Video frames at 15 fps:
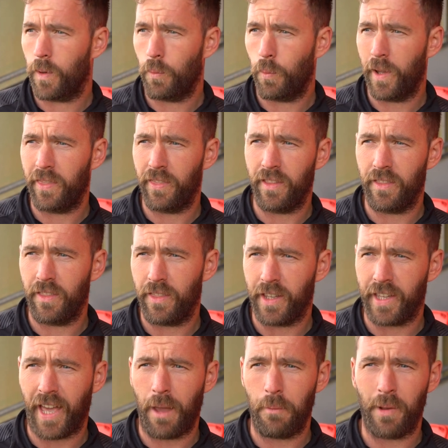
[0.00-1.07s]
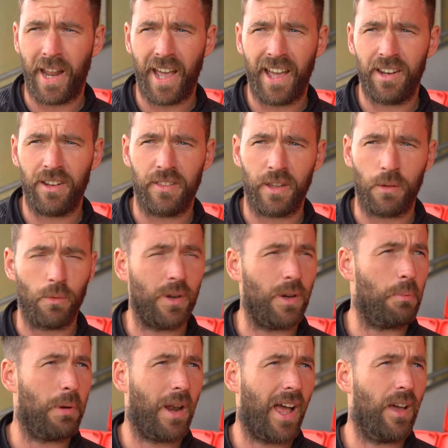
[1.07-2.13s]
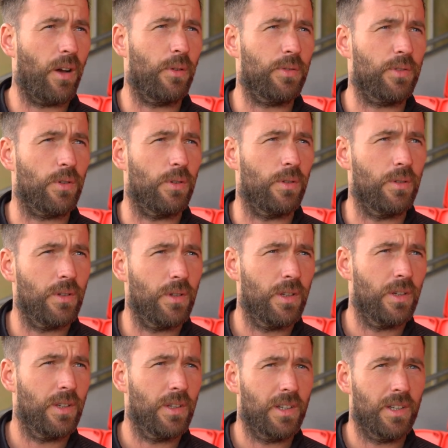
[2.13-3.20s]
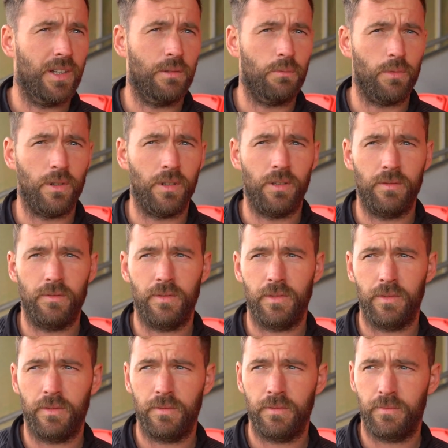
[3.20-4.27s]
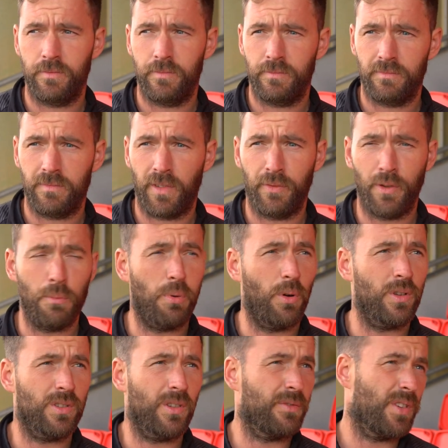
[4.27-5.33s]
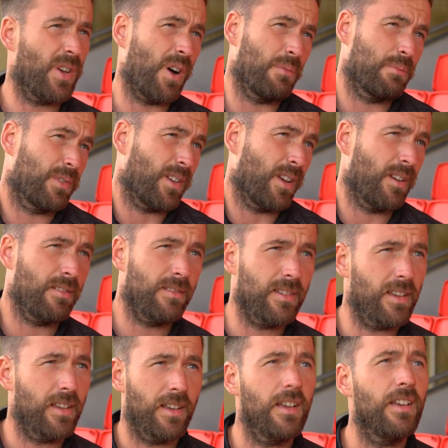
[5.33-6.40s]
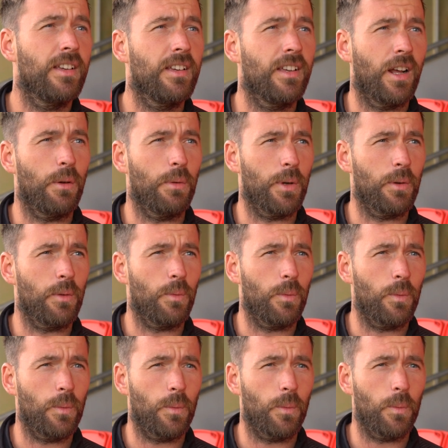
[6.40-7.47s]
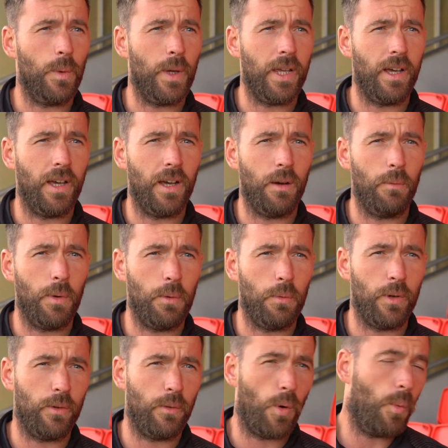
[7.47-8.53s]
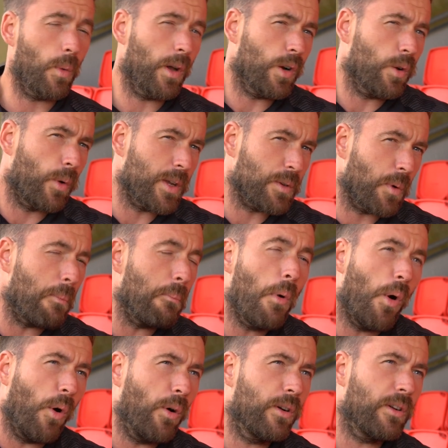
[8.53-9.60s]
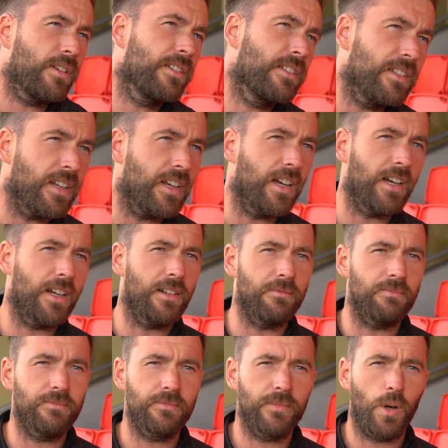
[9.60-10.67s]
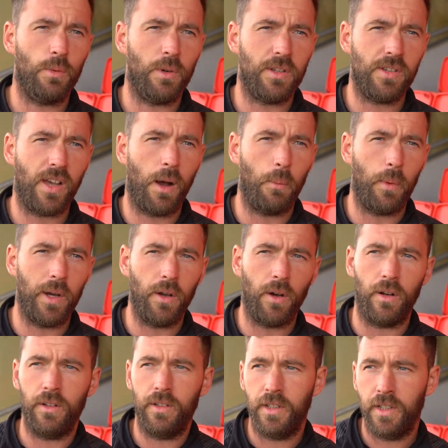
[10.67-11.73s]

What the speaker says: win the game in hand, I think we're in the playoffs and we're a few points off top. So, you know, we would always want more all the time. We're not